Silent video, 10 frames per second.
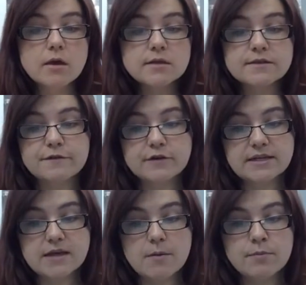So for
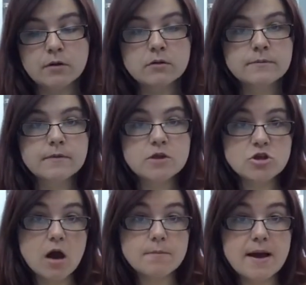example, the
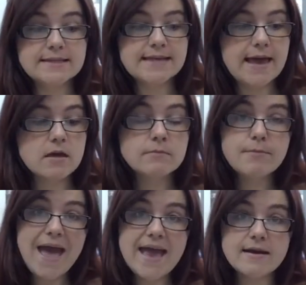child might say
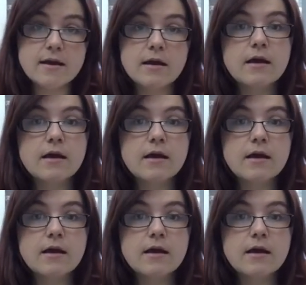pen,